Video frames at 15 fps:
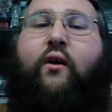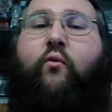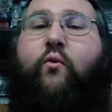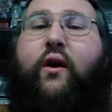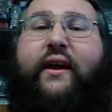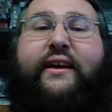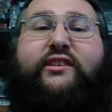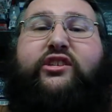
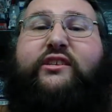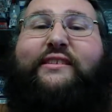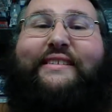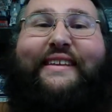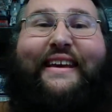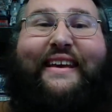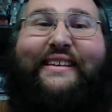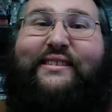where
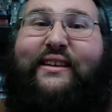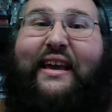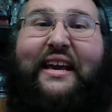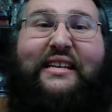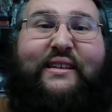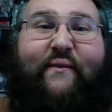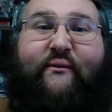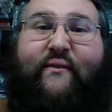
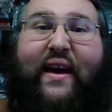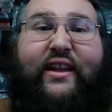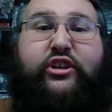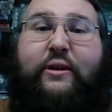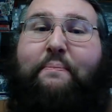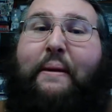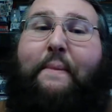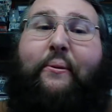he's
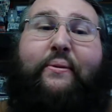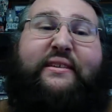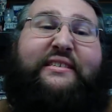avenging people,